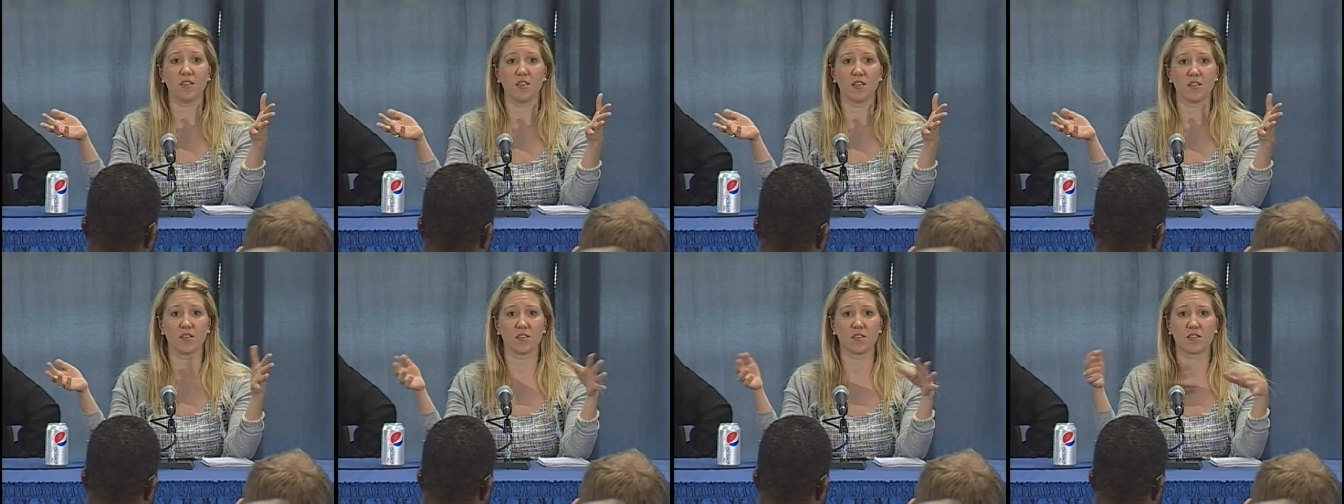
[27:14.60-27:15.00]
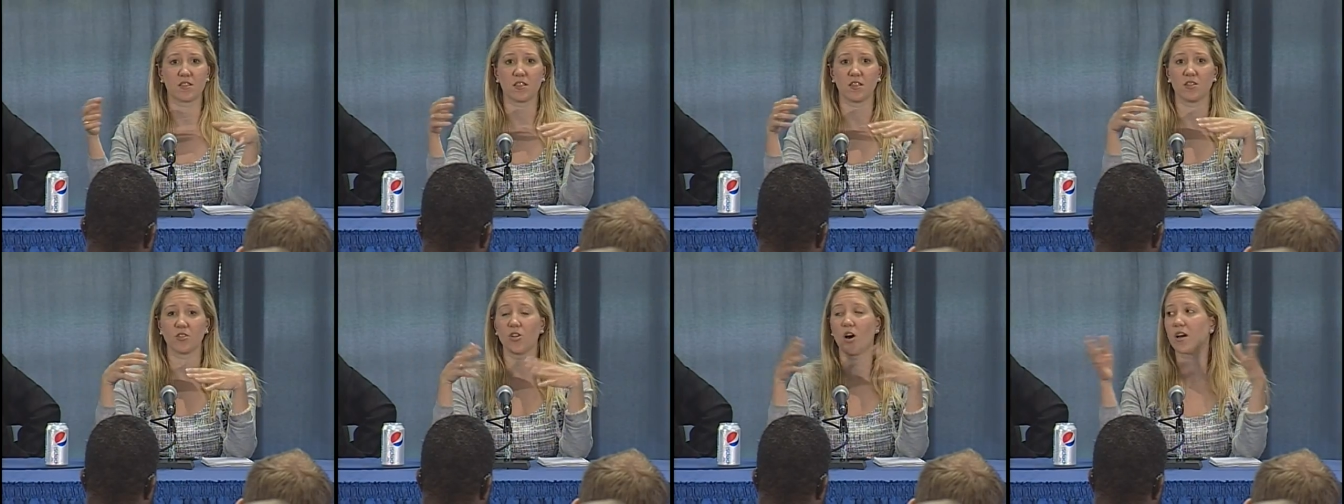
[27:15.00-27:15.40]
is
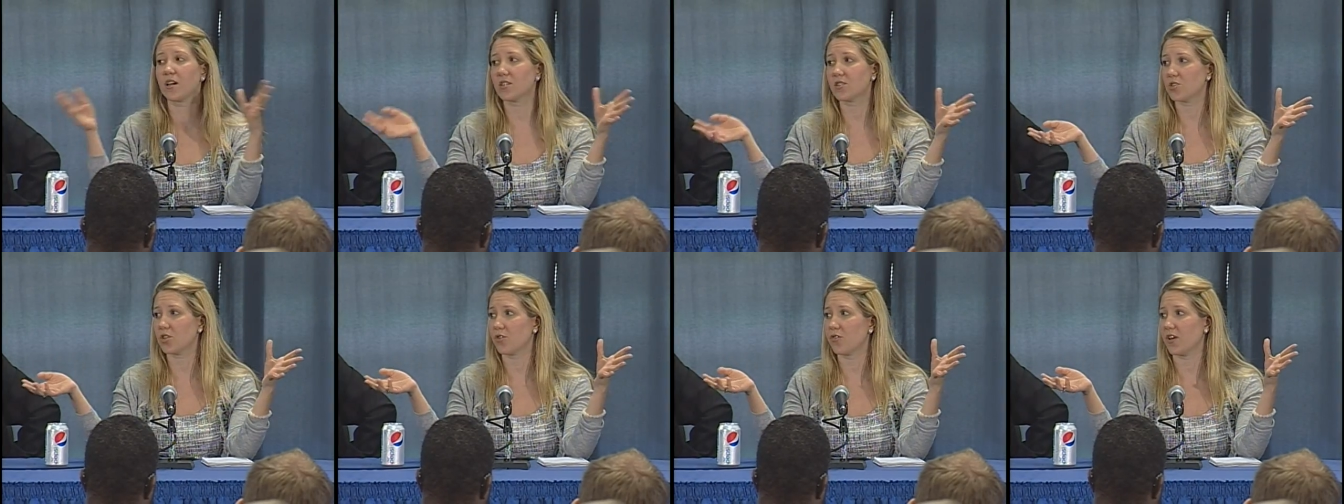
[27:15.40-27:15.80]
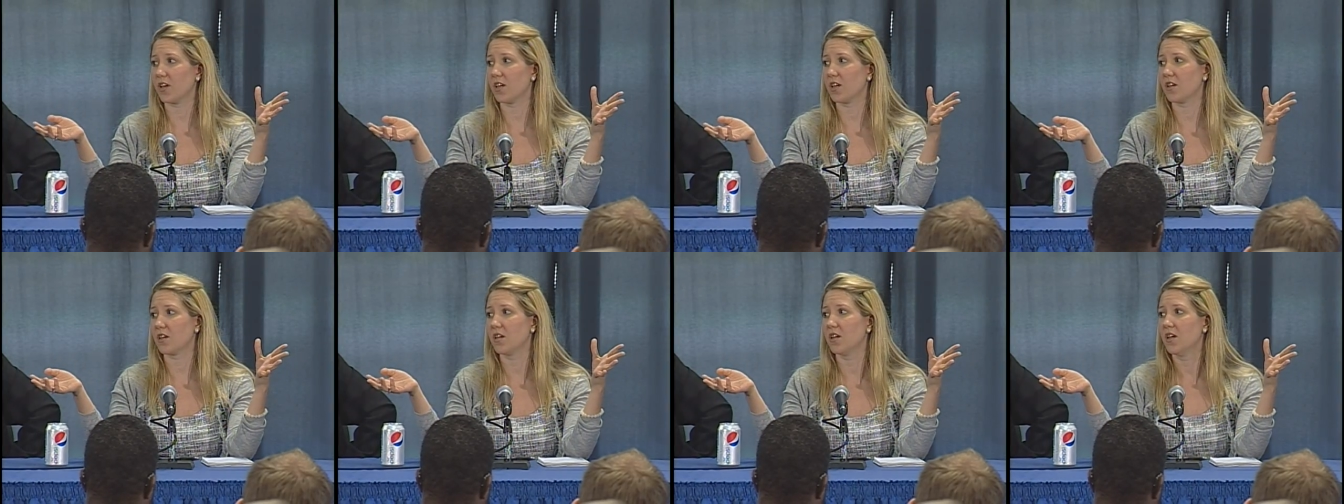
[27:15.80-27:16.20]
the longest
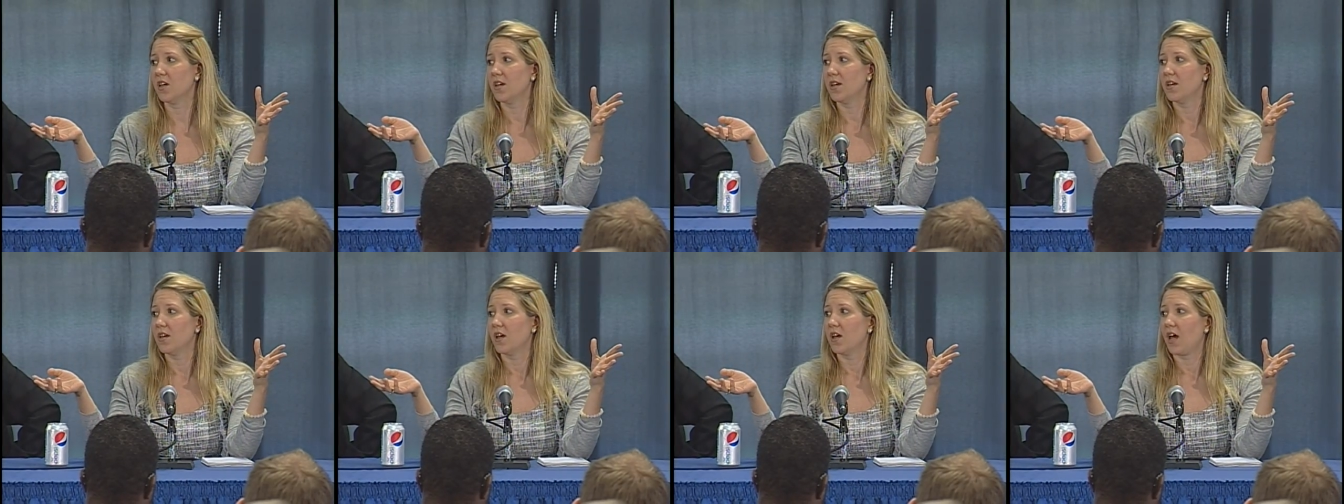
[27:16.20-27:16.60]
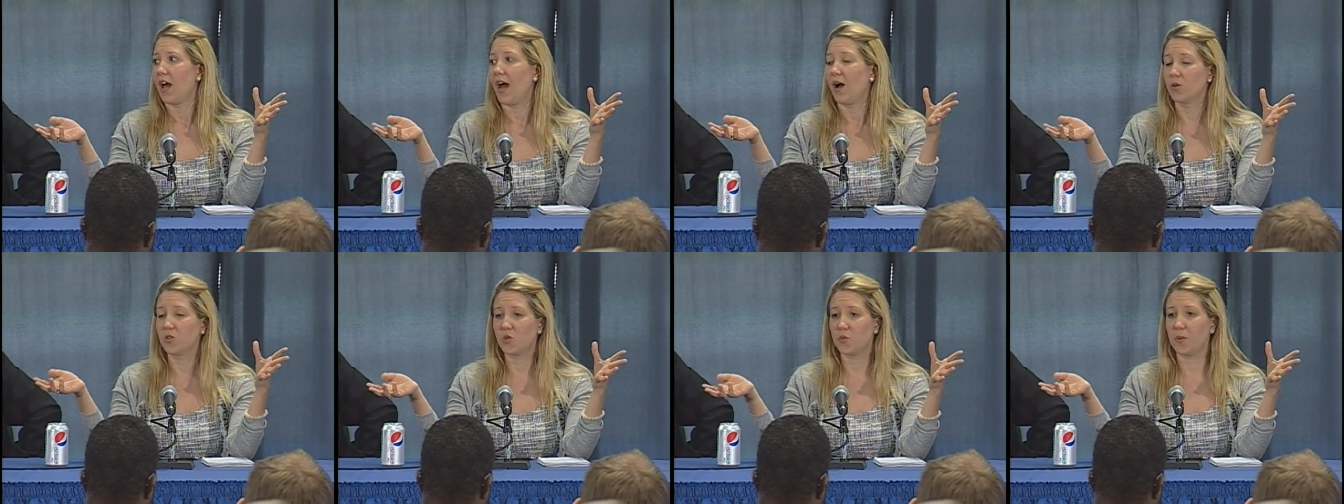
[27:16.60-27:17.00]
serving
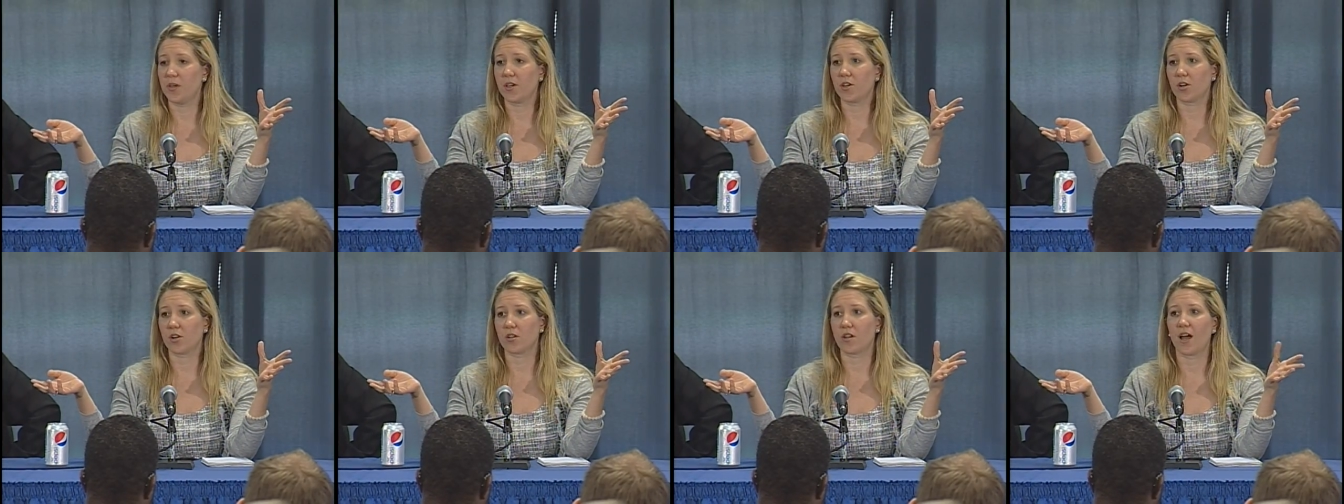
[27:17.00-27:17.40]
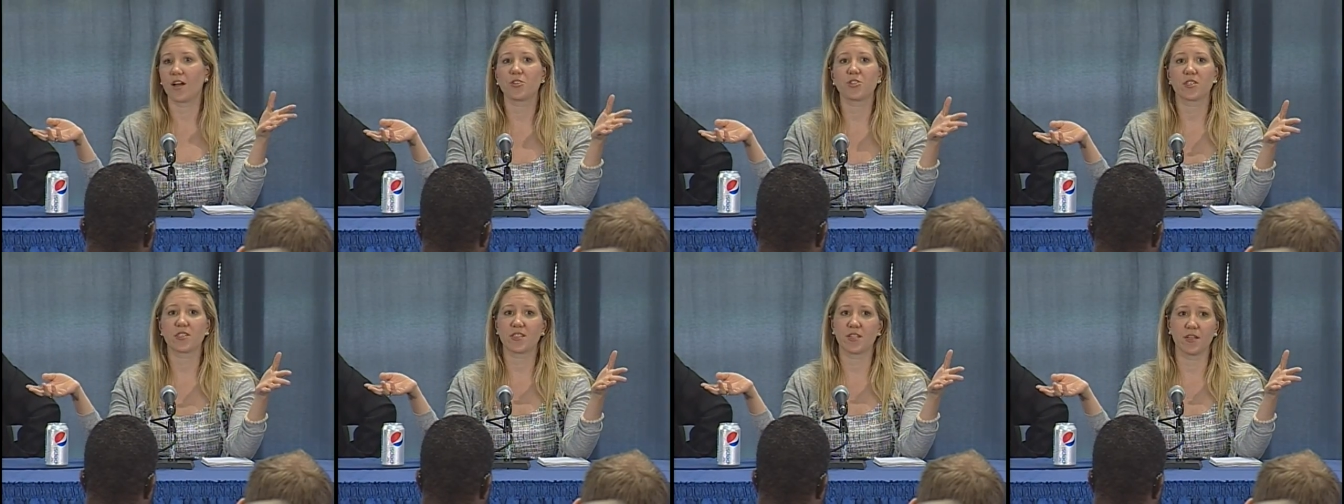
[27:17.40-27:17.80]
House Speaker, not
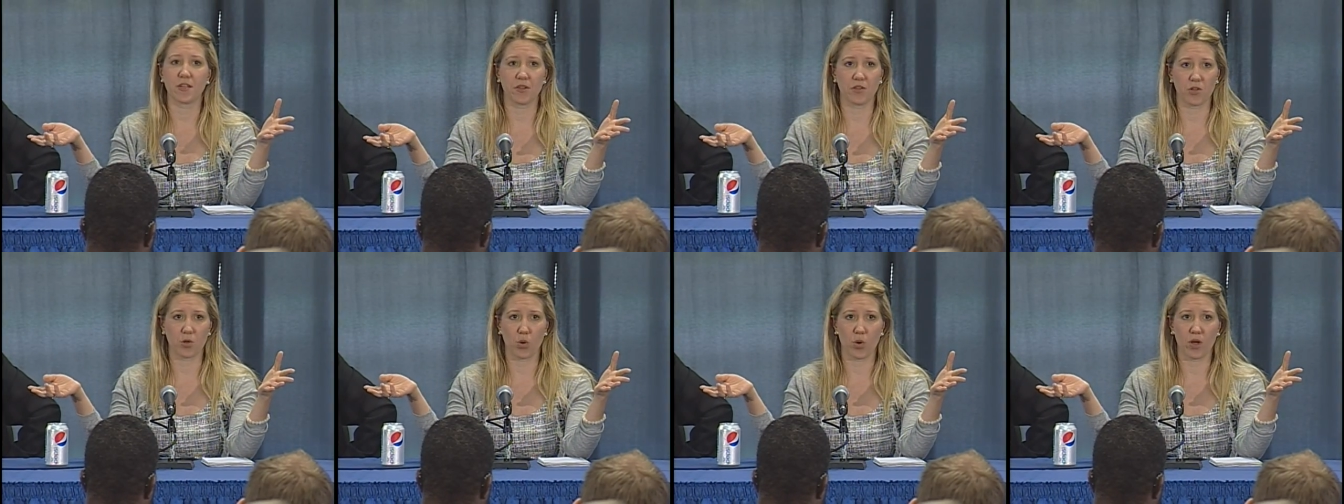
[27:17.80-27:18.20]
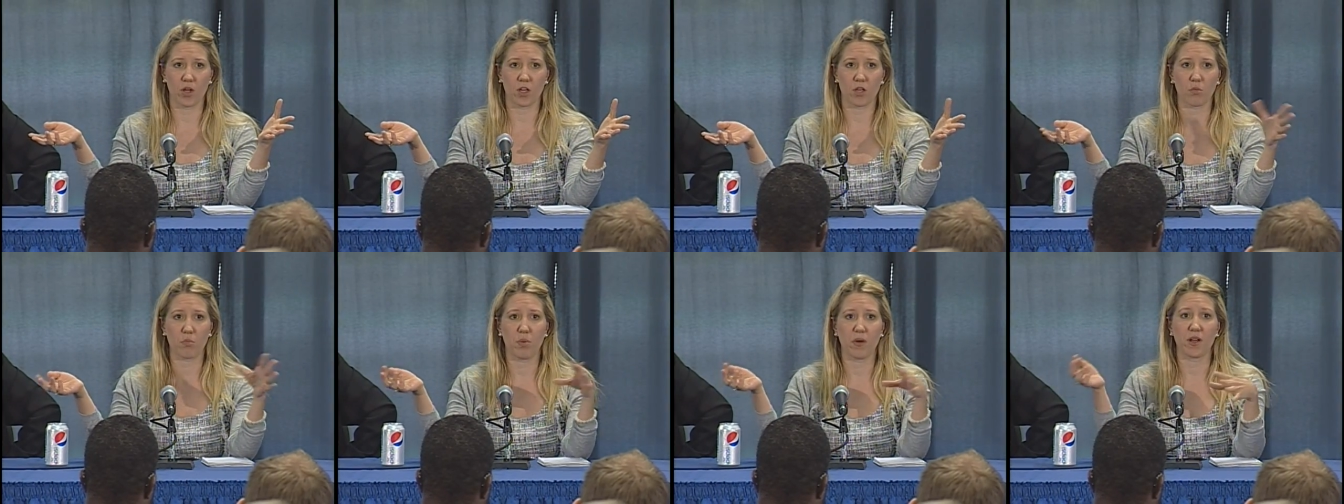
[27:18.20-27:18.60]
just in
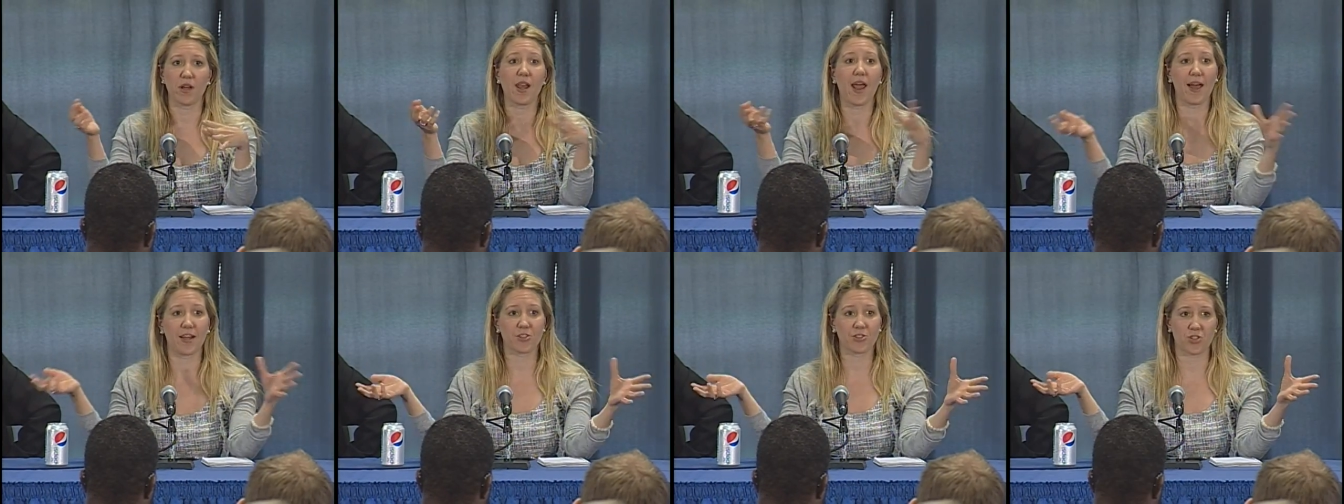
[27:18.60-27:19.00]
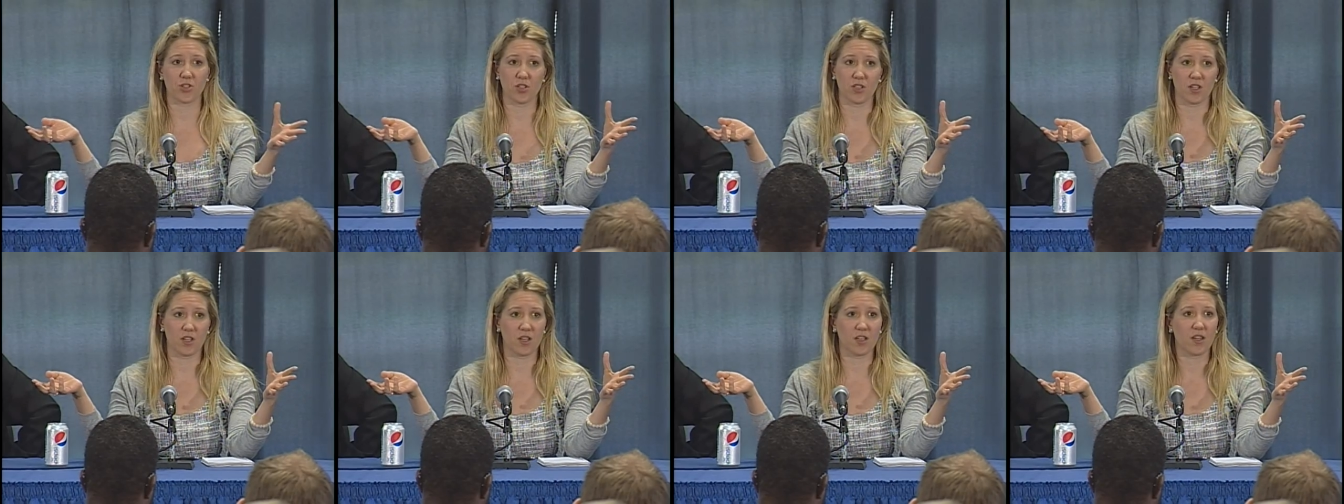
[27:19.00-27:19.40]
Illinois, but
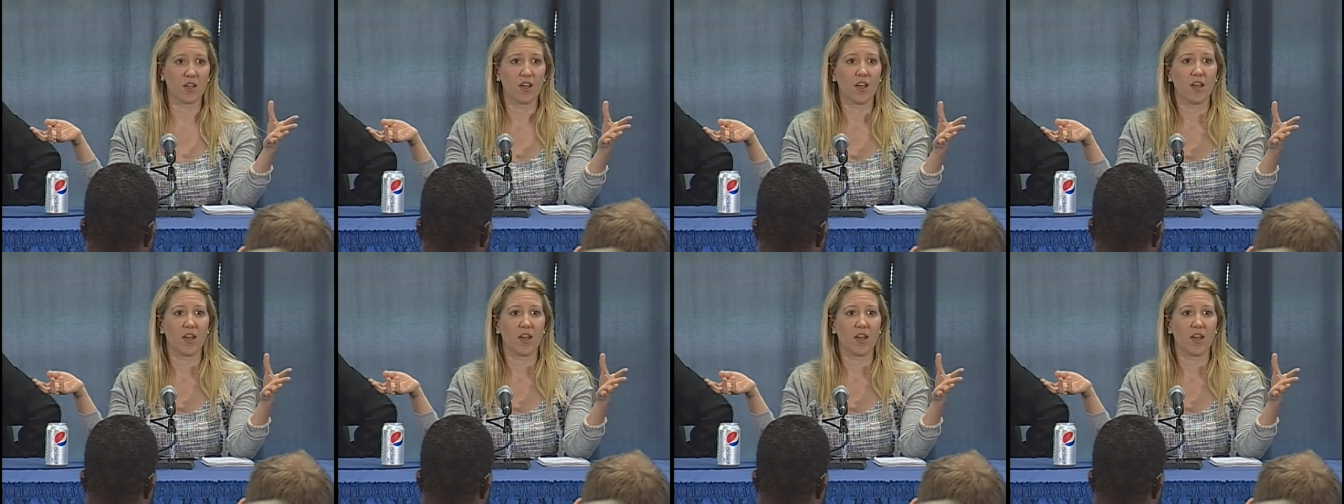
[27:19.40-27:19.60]
nationally.